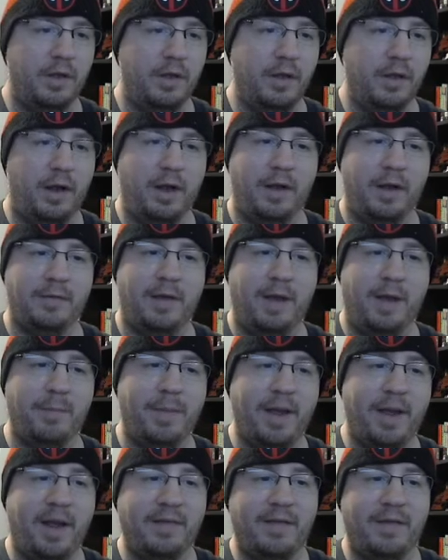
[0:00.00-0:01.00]
Not
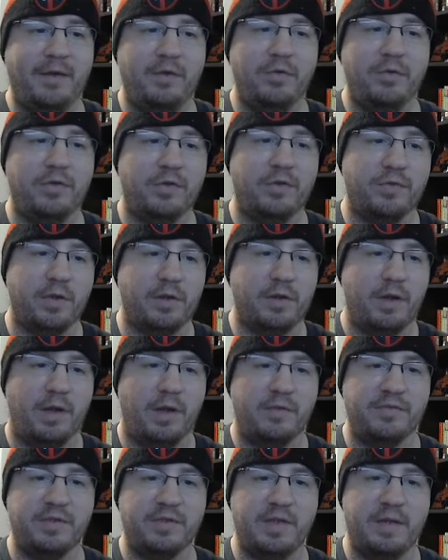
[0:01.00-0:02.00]
bad. They do the
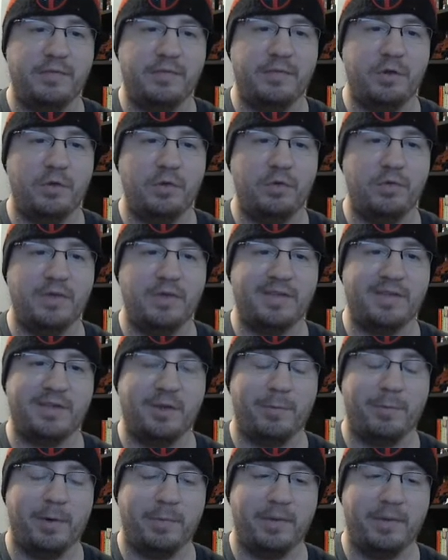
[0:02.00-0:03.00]
gloves give you the
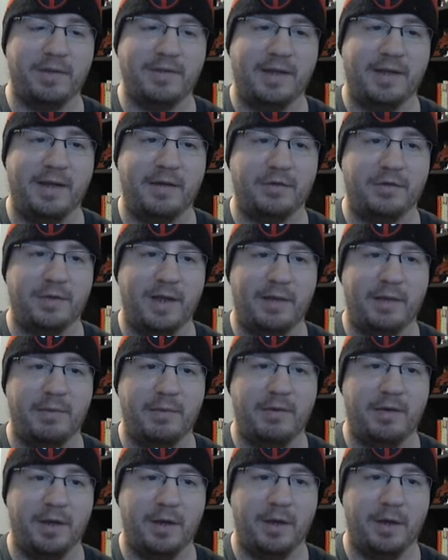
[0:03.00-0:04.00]
skill perk +8, so that can
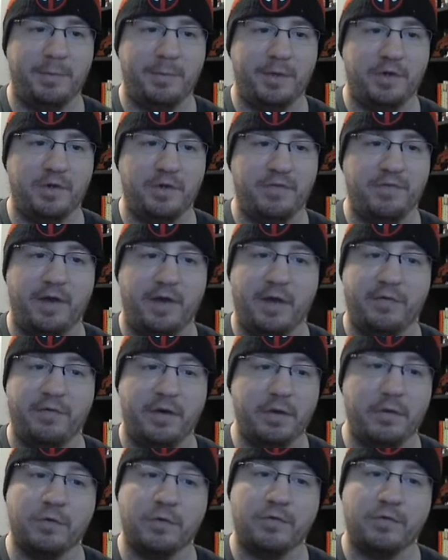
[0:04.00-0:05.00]
be potentially very,
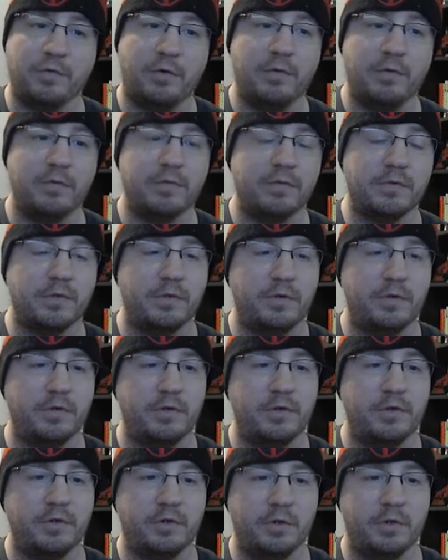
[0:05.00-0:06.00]
very useful to
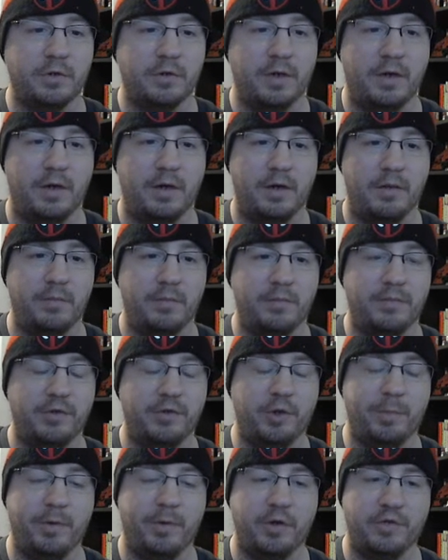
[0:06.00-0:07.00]
increase your
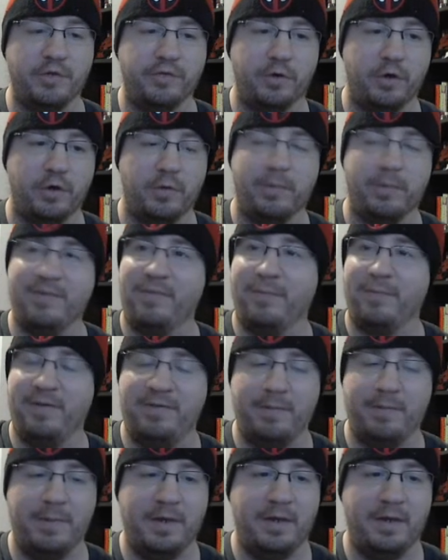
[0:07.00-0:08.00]
skill perks for
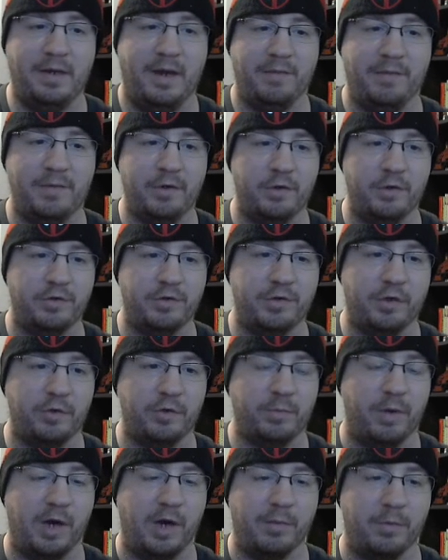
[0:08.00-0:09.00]
PvP and having your skills
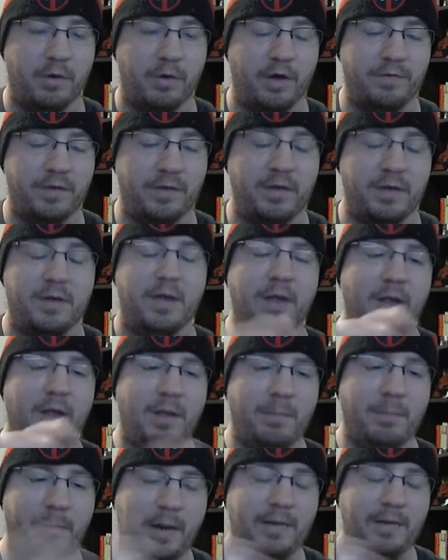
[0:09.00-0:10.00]
proc more often.
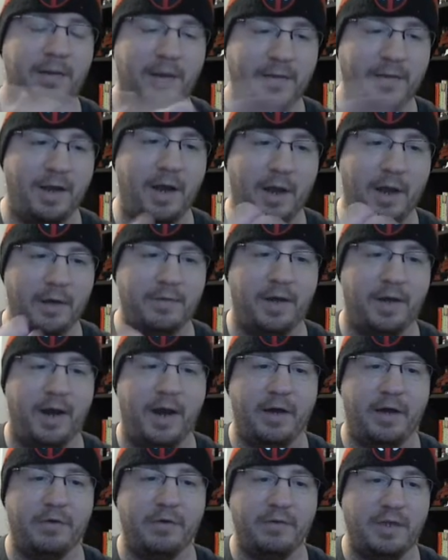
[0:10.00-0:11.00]
Mainly like the
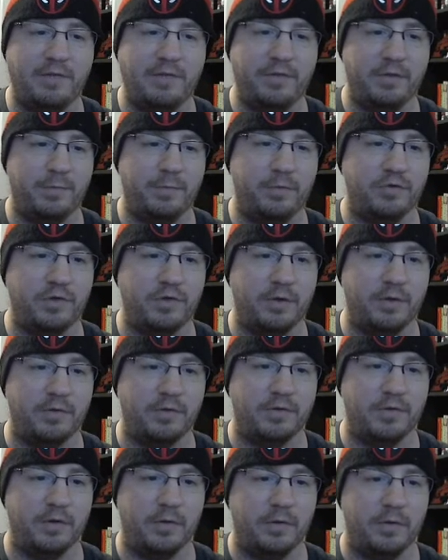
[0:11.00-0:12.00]
higher defense boost
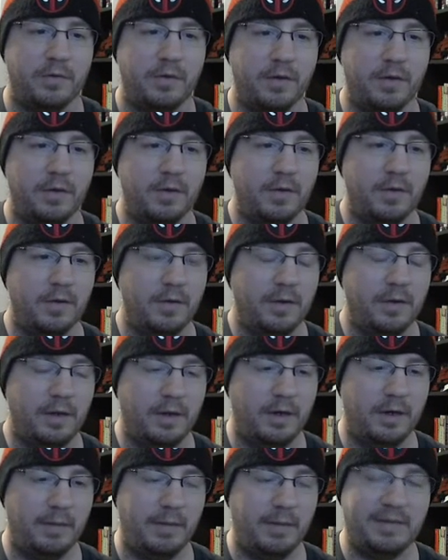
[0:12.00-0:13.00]
skills, so
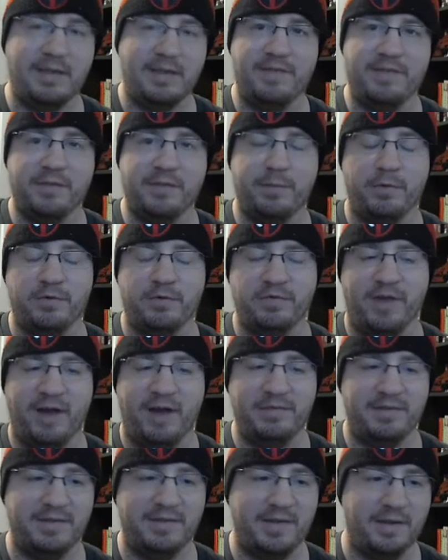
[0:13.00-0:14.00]
like defense boost
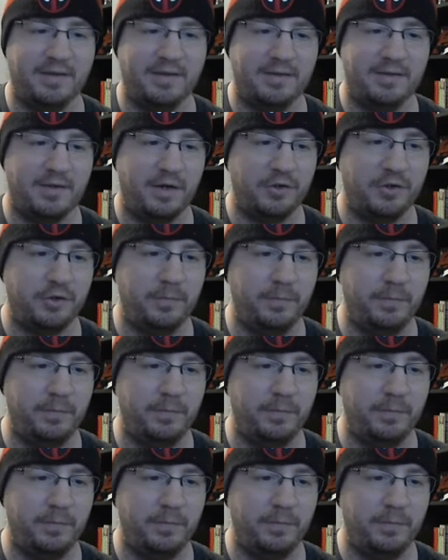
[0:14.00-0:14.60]
5 and 6 and such.